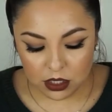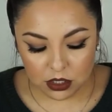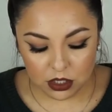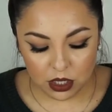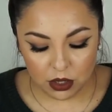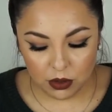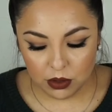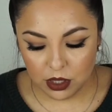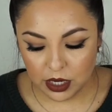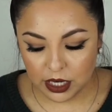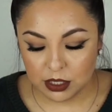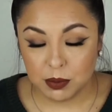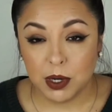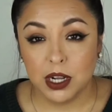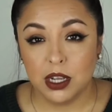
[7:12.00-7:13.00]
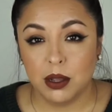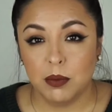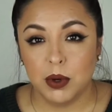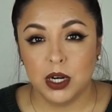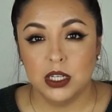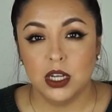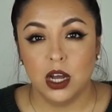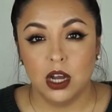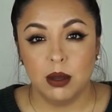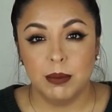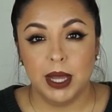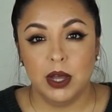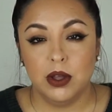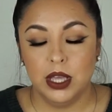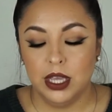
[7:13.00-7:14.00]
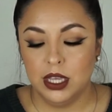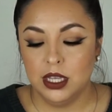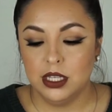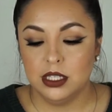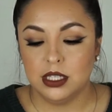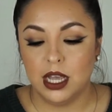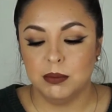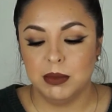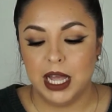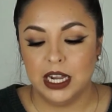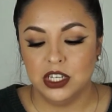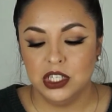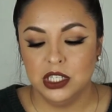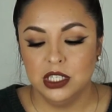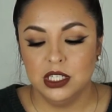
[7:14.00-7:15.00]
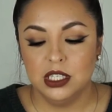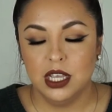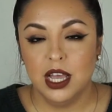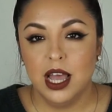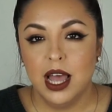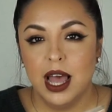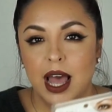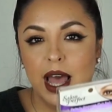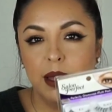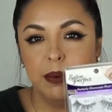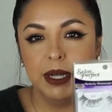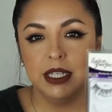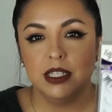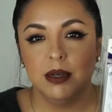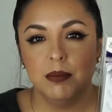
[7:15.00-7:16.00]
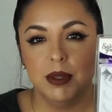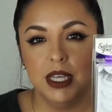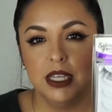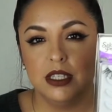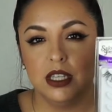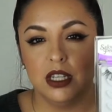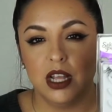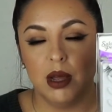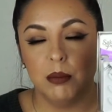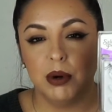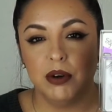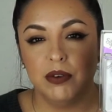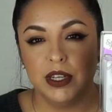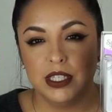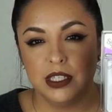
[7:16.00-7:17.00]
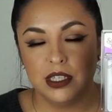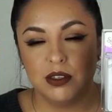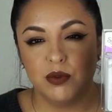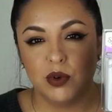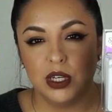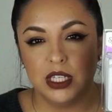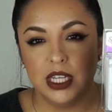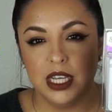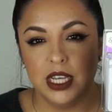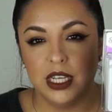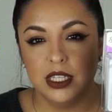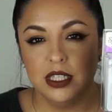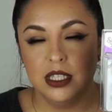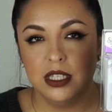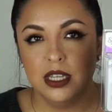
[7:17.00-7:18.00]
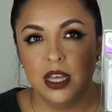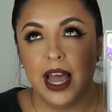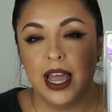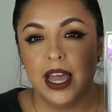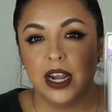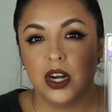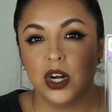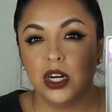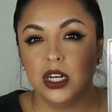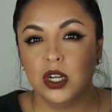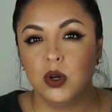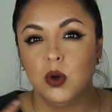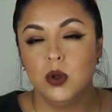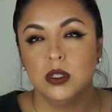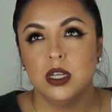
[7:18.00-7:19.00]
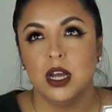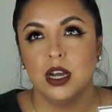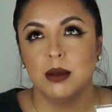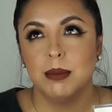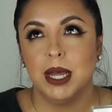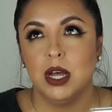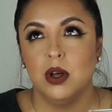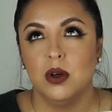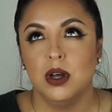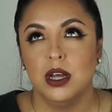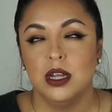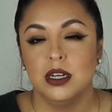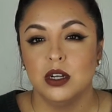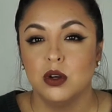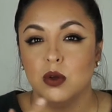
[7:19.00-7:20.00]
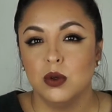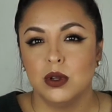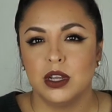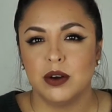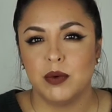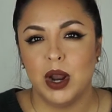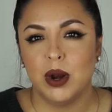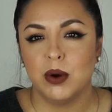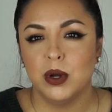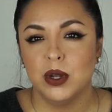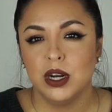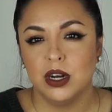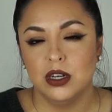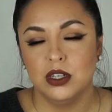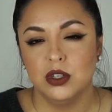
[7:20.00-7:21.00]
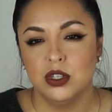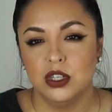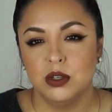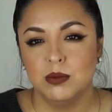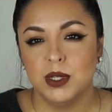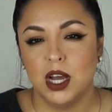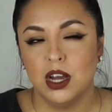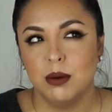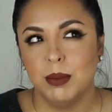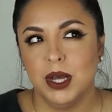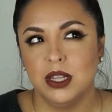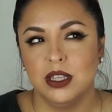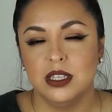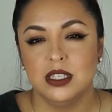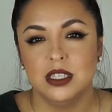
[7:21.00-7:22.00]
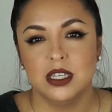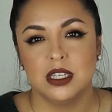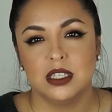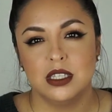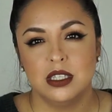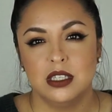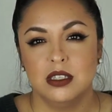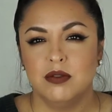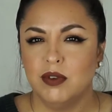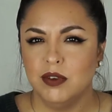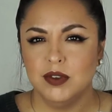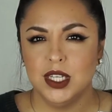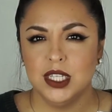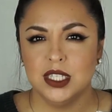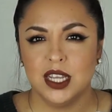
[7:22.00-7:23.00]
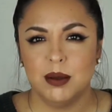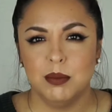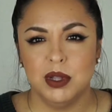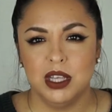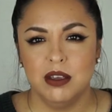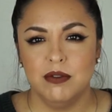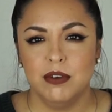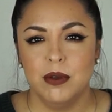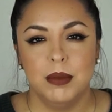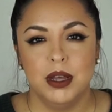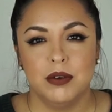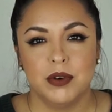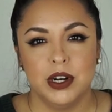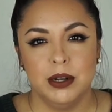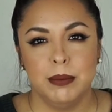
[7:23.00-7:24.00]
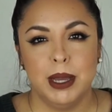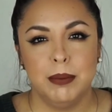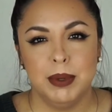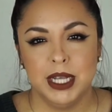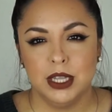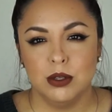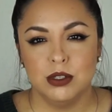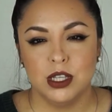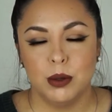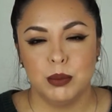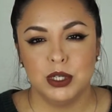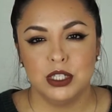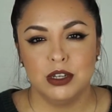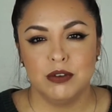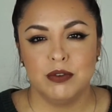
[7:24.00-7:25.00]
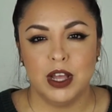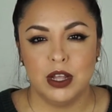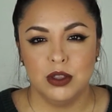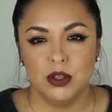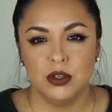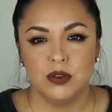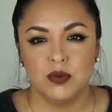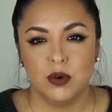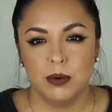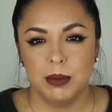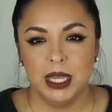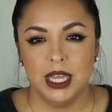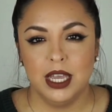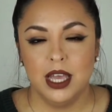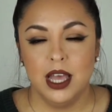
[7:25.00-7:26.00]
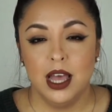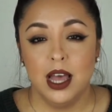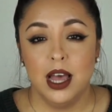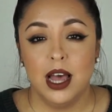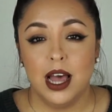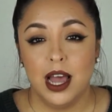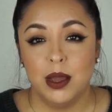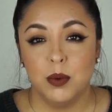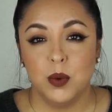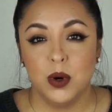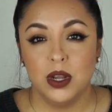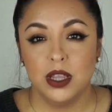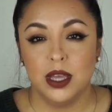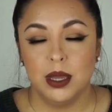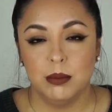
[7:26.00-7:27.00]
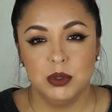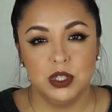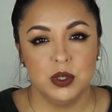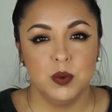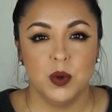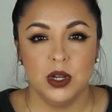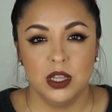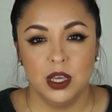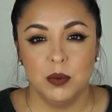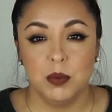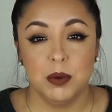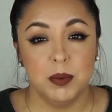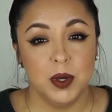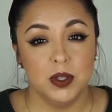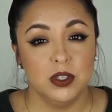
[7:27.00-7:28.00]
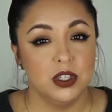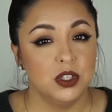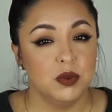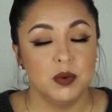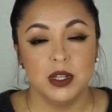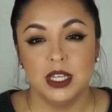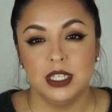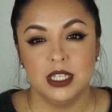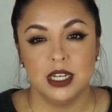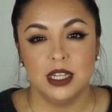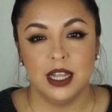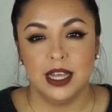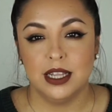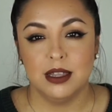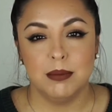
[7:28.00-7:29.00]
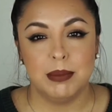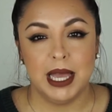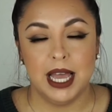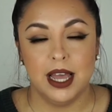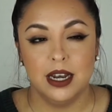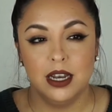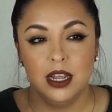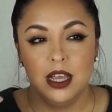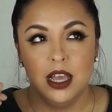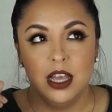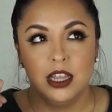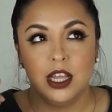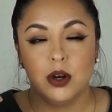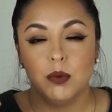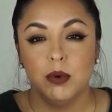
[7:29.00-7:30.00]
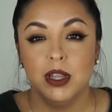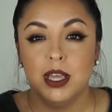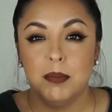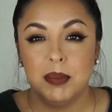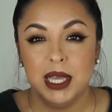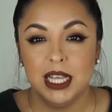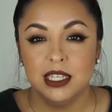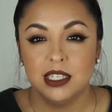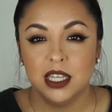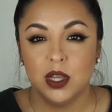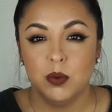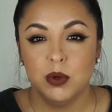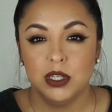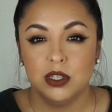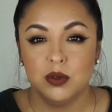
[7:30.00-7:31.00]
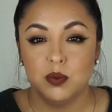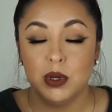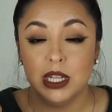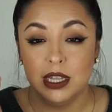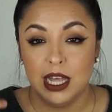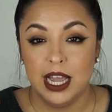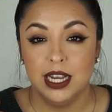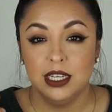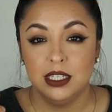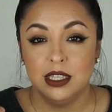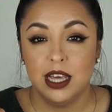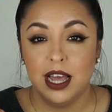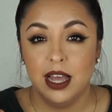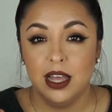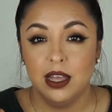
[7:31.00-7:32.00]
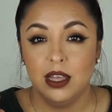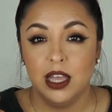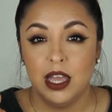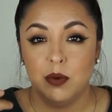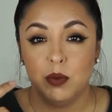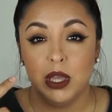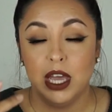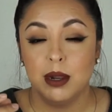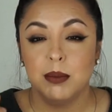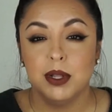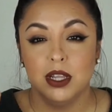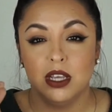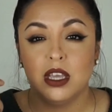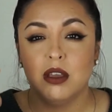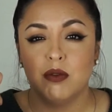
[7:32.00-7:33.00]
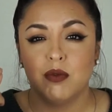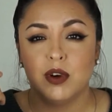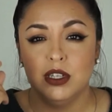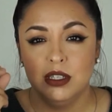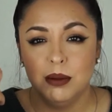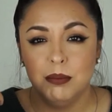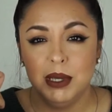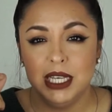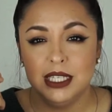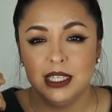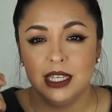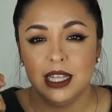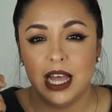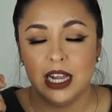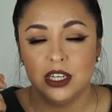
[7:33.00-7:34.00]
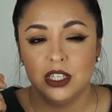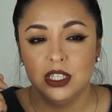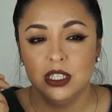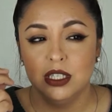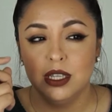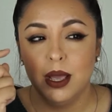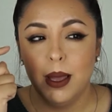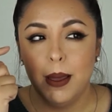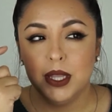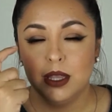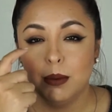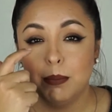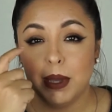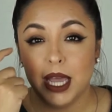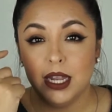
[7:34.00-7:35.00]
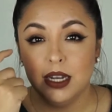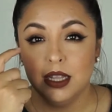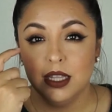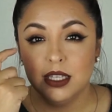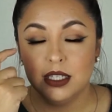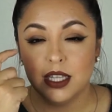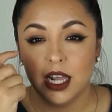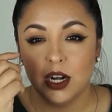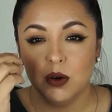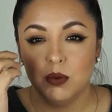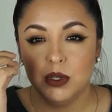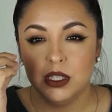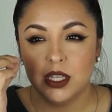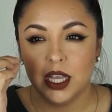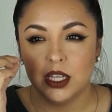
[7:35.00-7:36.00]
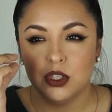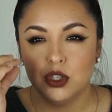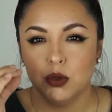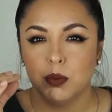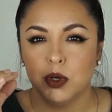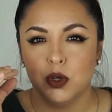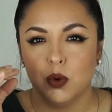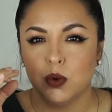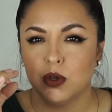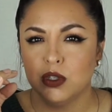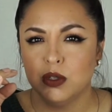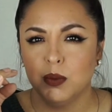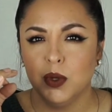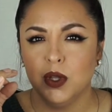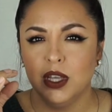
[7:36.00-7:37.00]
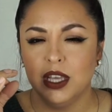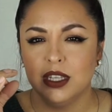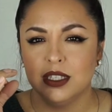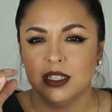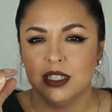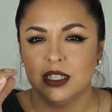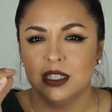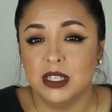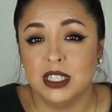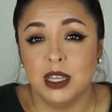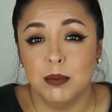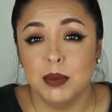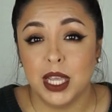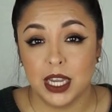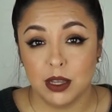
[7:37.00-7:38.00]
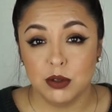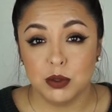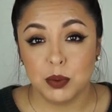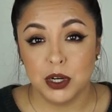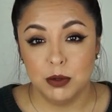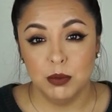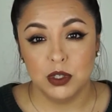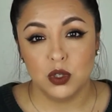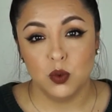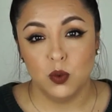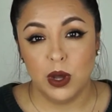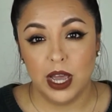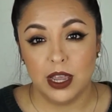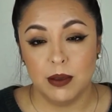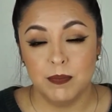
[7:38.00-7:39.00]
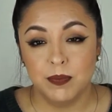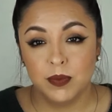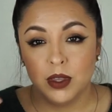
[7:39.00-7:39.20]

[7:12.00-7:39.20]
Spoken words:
So the next product I want to talk about is some lashes. I picked up the Salon Perfect 614s. I had heard Nicole Guerrero here on YouTube talk about the 615s, I believe. A friend of mine picked those up because she found those for me. I wore them, she wore them, we both just really didn't like the band. They're really piecey, which we liked that, and we have been looking for some piecey lashes, but the band in the center was like super noticeable. It seemed like it was pretty much white.